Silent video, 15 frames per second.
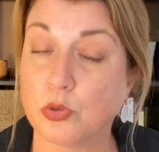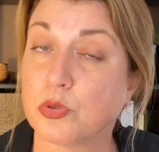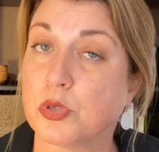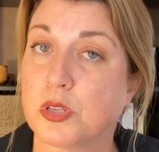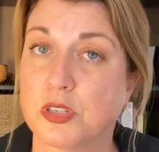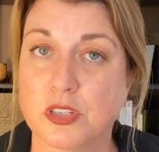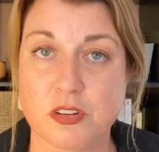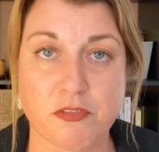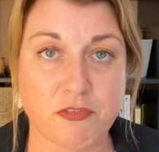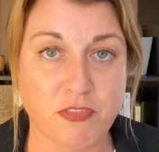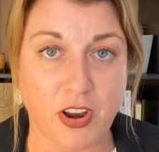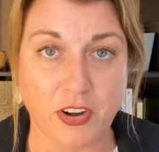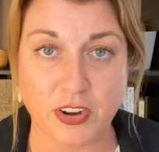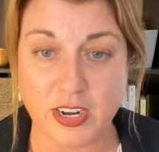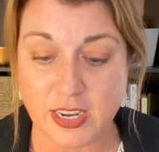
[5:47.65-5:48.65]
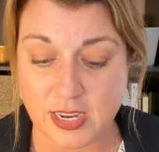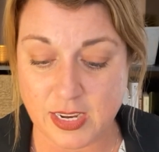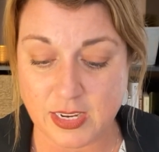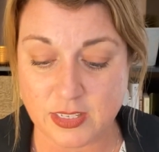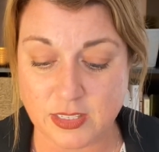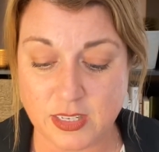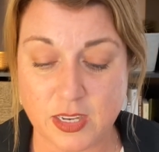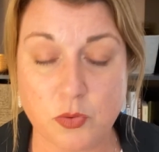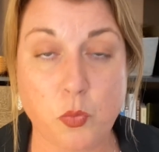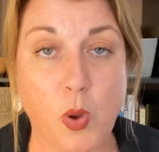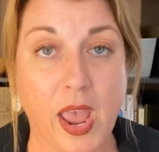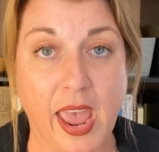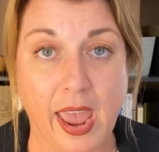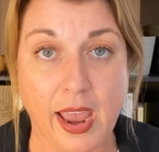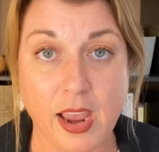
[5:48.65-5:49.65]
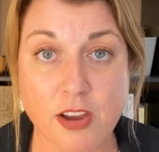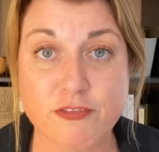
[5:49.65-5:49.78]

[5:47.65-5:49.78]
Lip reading: So this is a very easy way